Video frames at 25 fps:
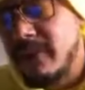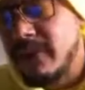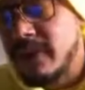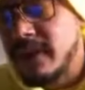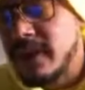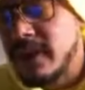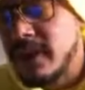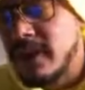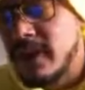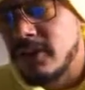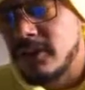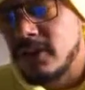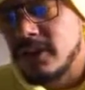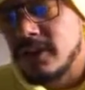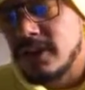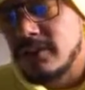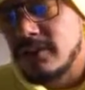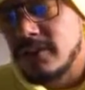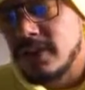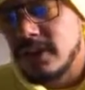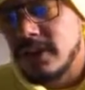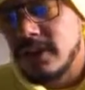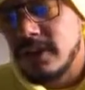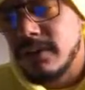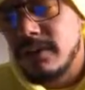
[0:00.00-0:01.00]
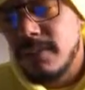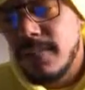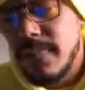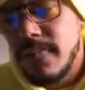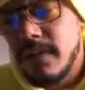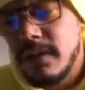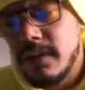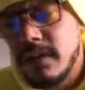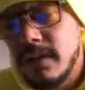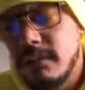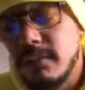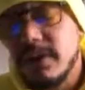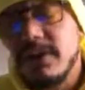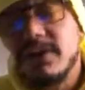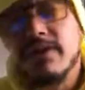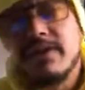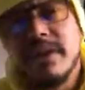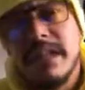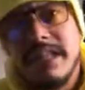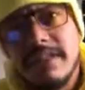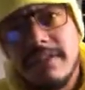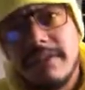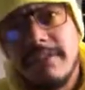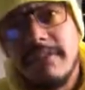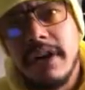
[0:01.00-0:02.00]
African cultures, I'm sure. But you
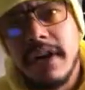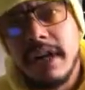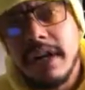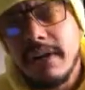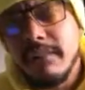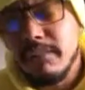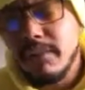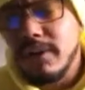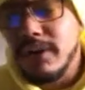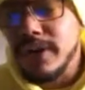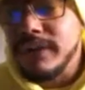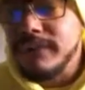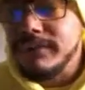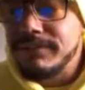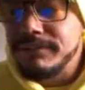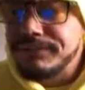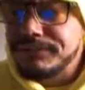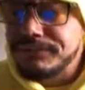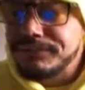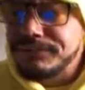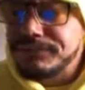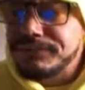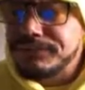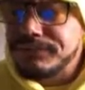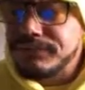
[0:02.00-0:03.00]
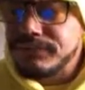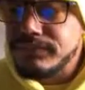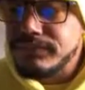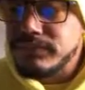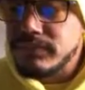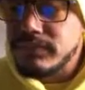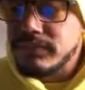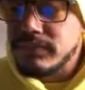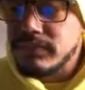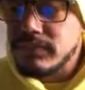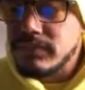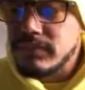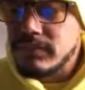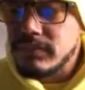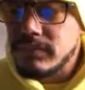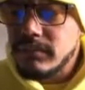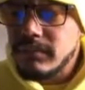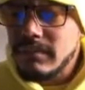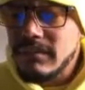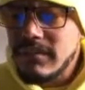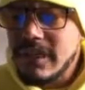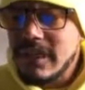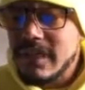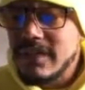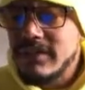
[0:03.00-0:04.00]
get the fucking point.
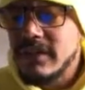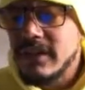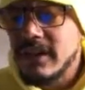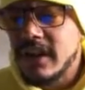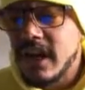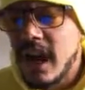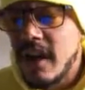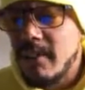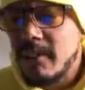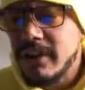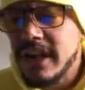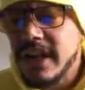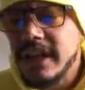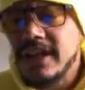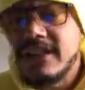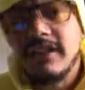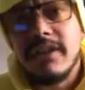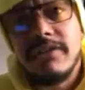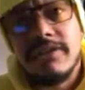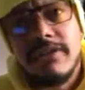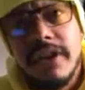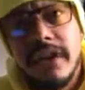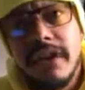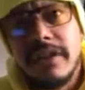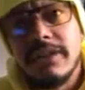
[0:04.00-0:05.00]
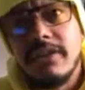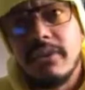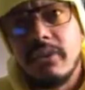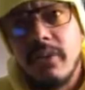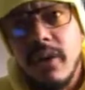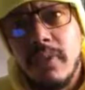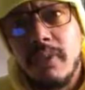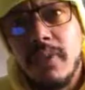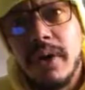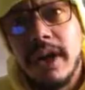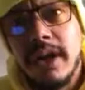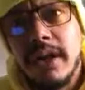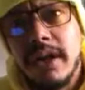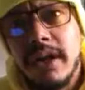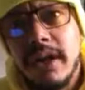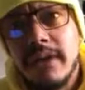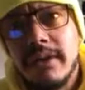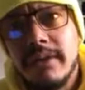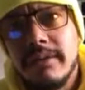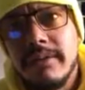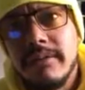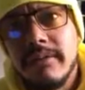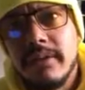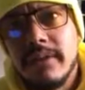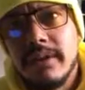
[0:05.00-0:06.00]
It's a combination of things one way or
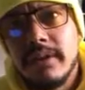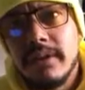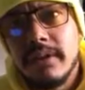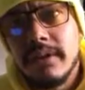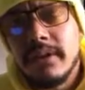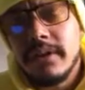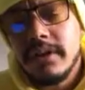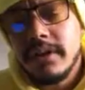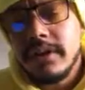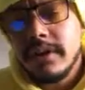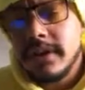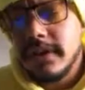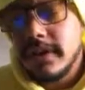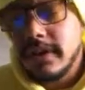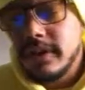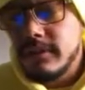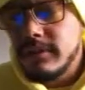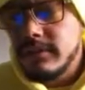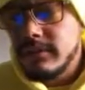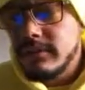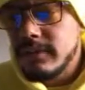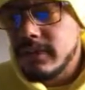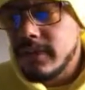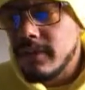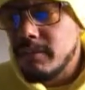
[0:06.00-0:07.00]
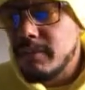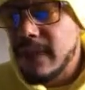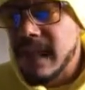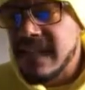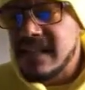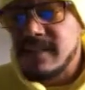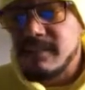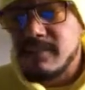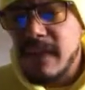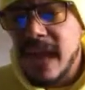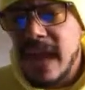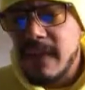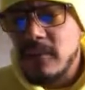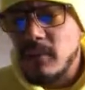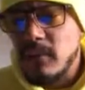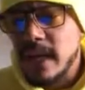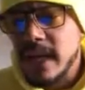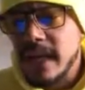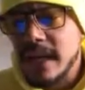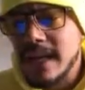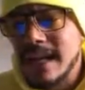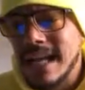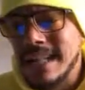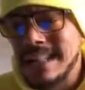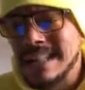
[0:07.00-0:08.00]
another. The best man
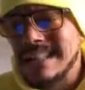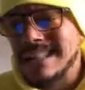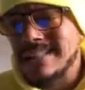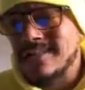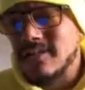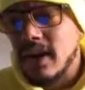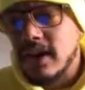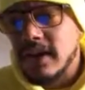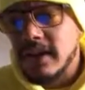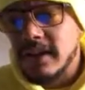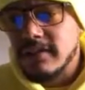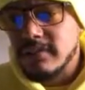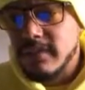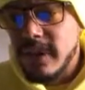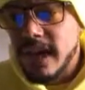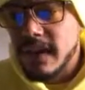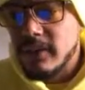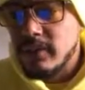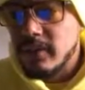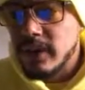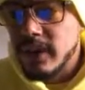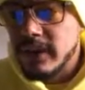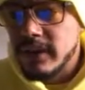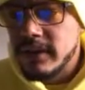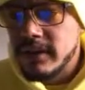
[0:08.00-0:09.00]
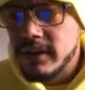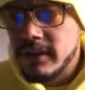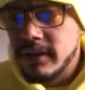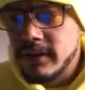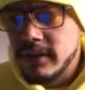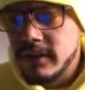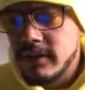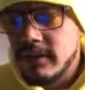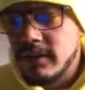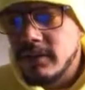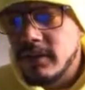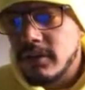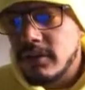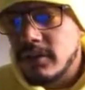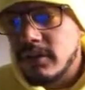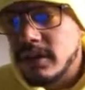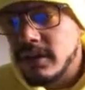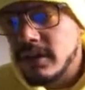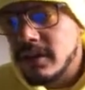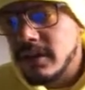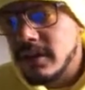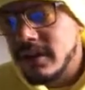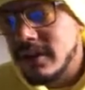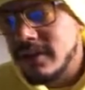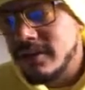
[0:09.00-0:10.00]
win, not the strongest man win. So
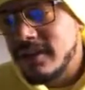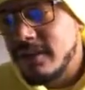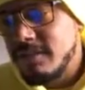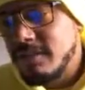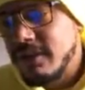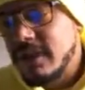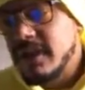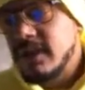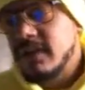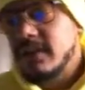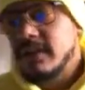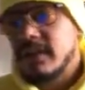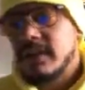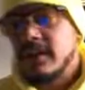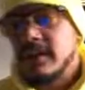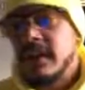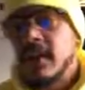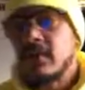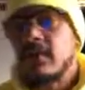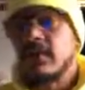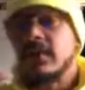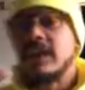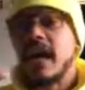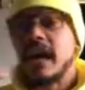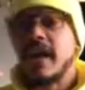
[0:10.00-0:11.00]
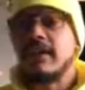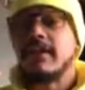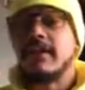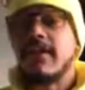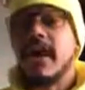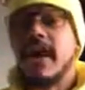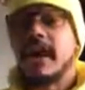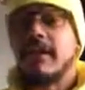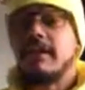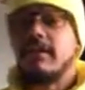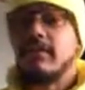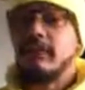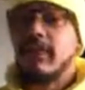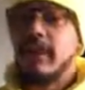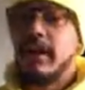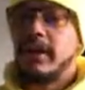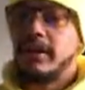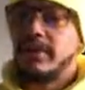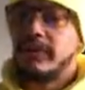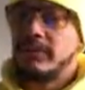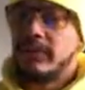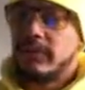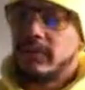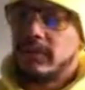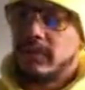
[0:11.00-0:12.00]
to simply narrow it down to that,
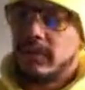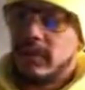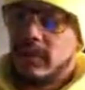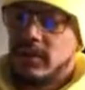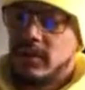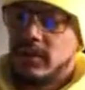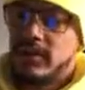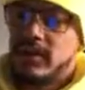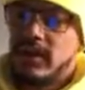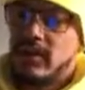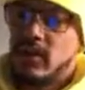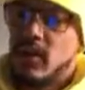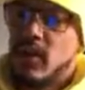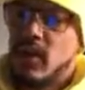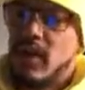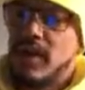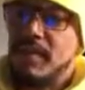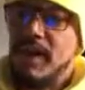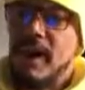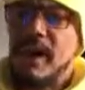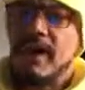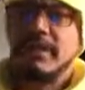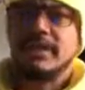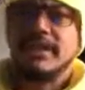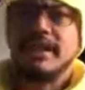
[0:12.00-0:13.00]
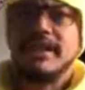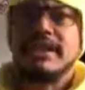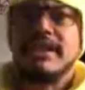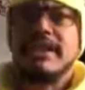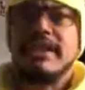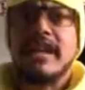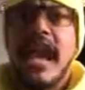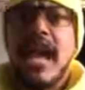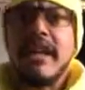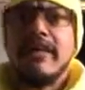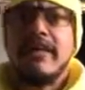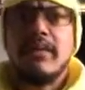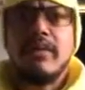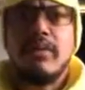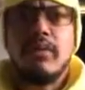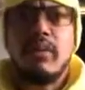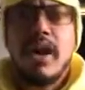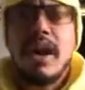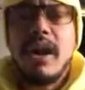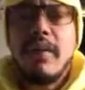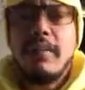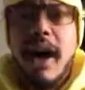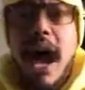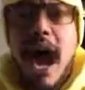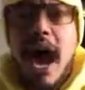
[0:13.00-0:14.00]
right? You say, well, what about her? She's a dancer.
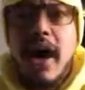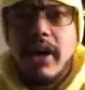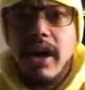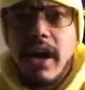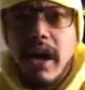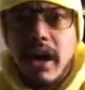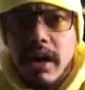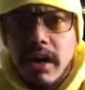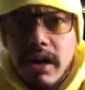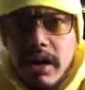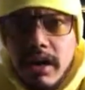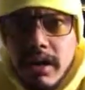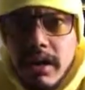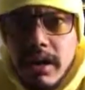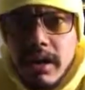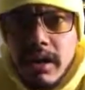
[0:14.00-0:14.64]
What about her?